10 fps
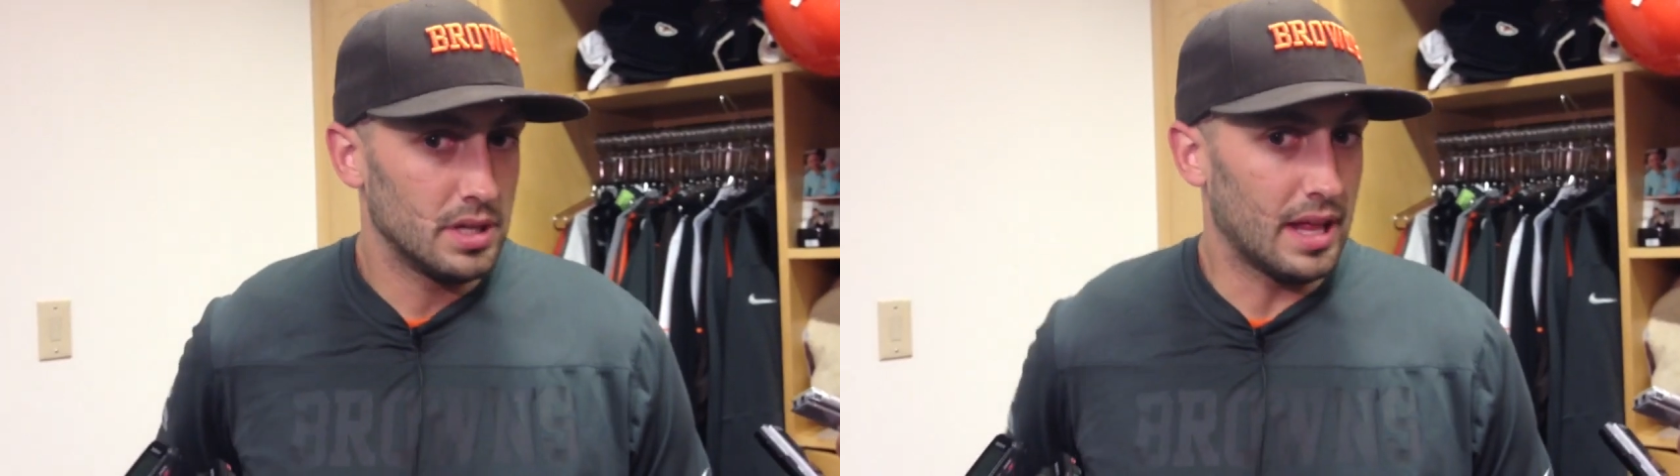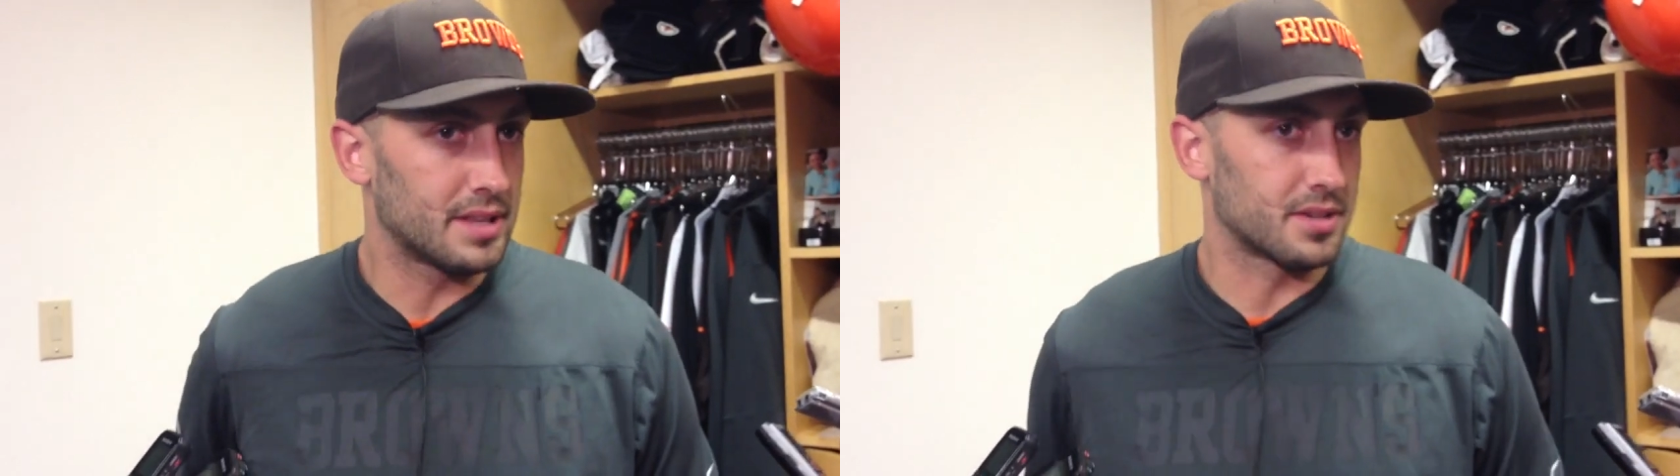
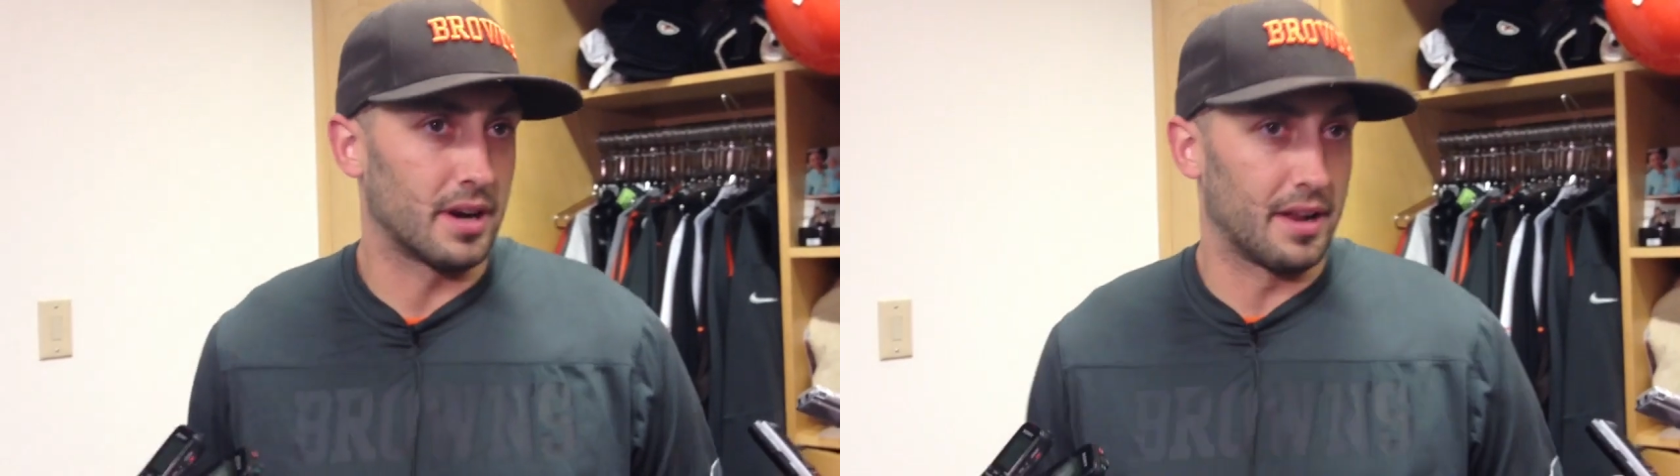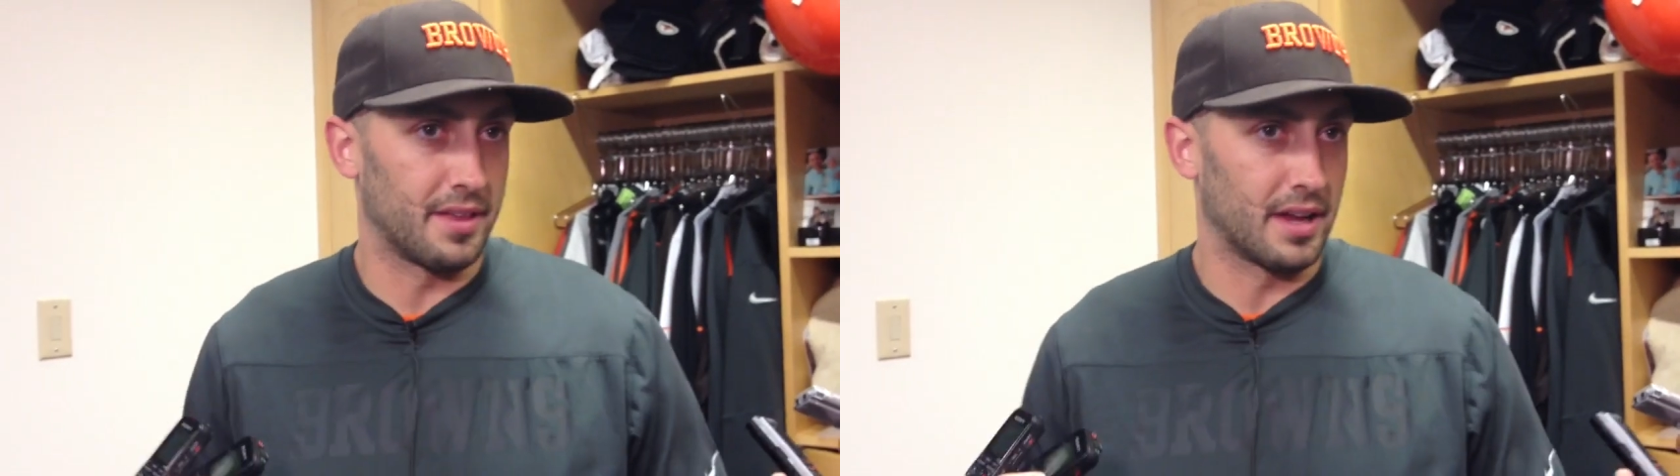That's
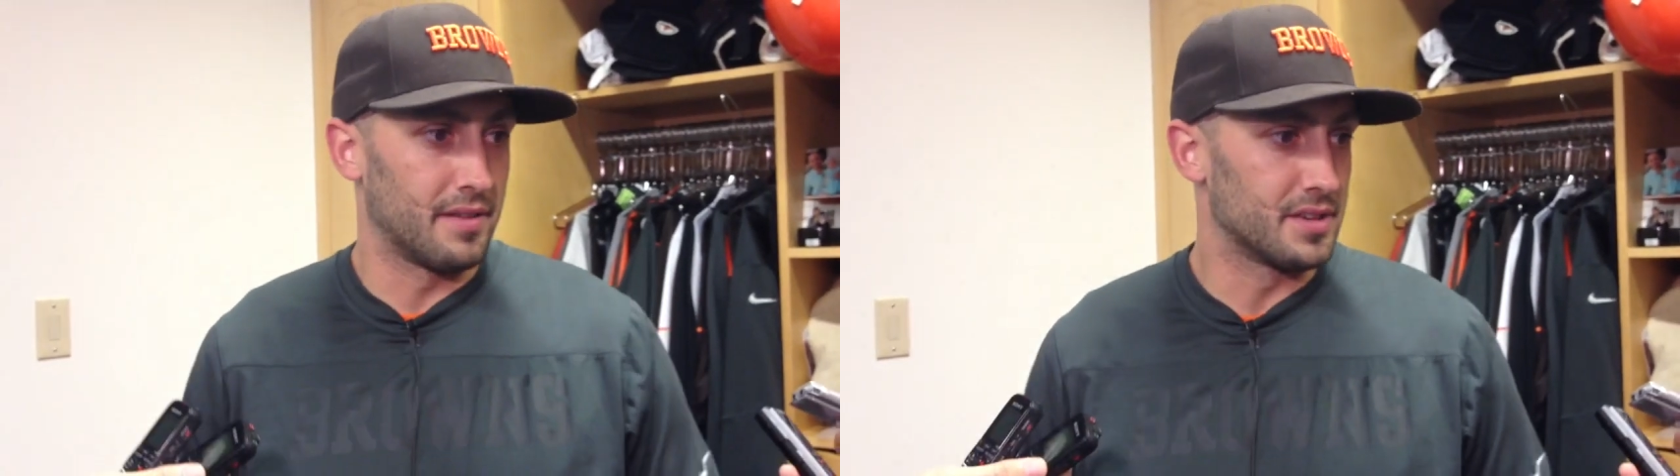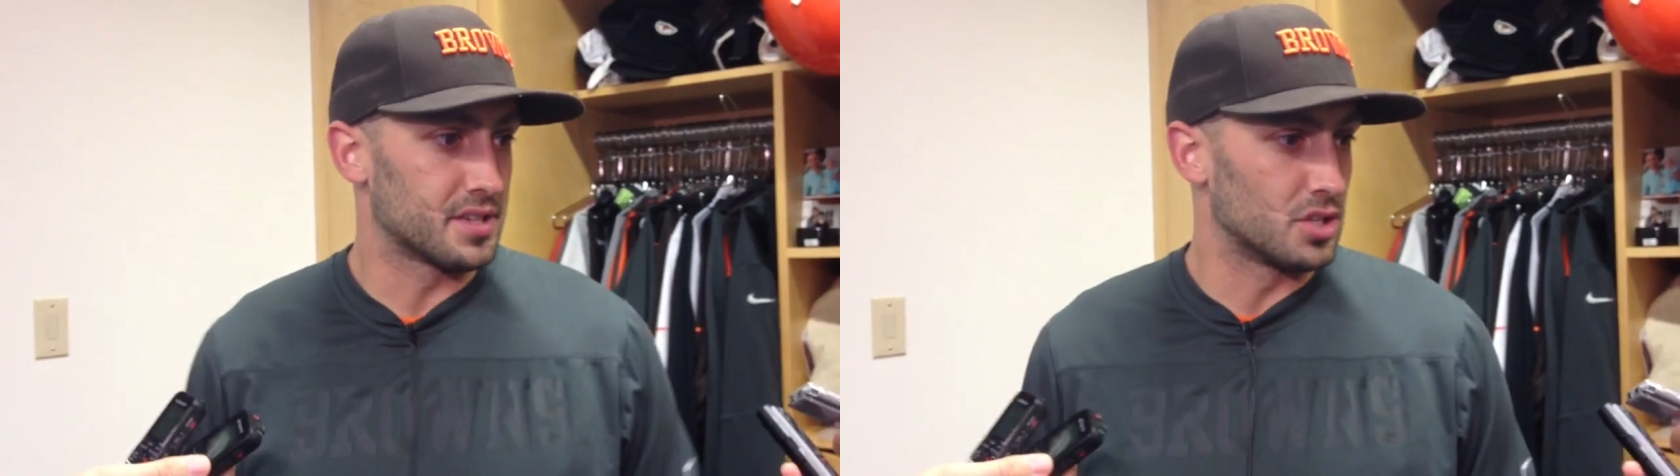great. I think
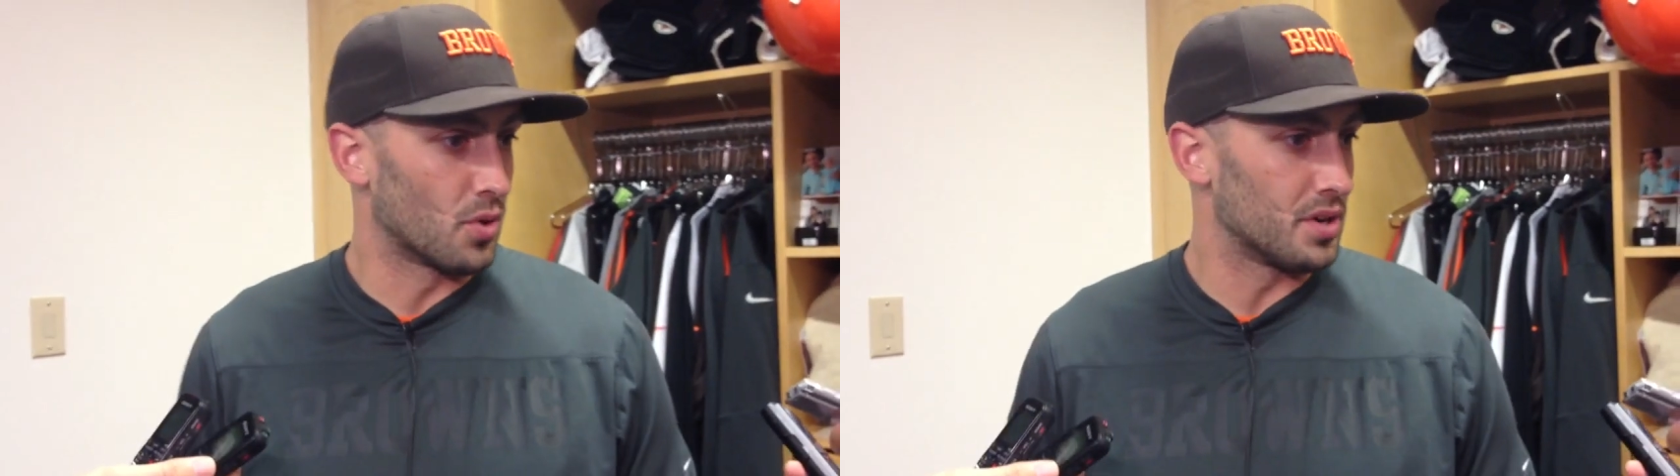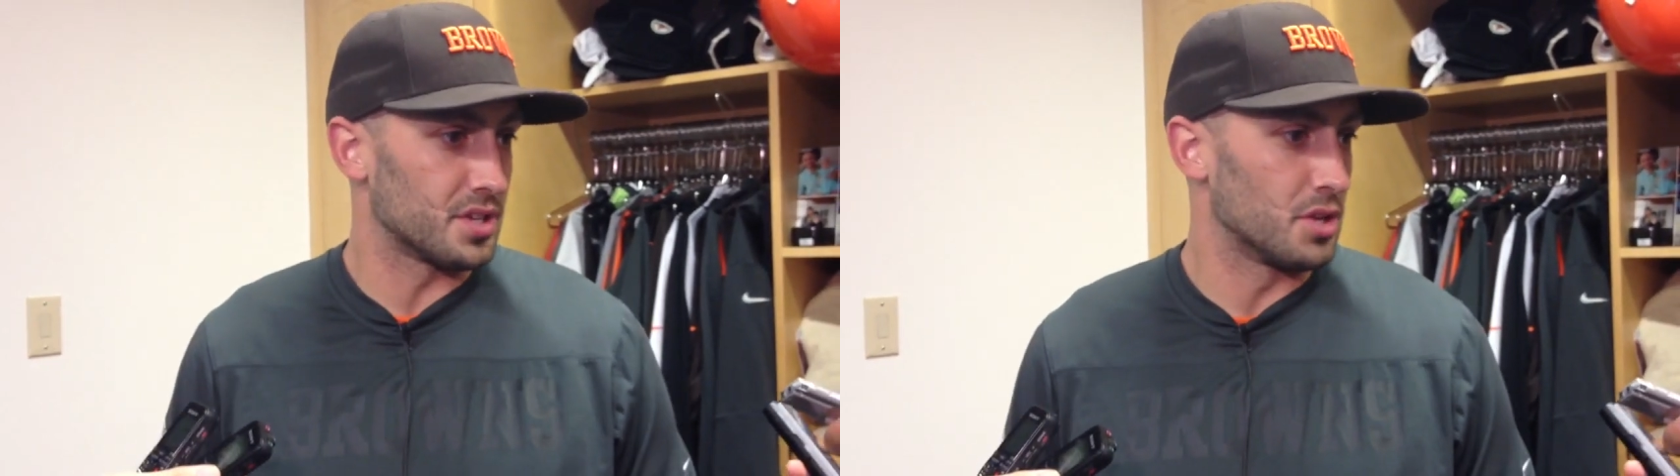obviously Jordan's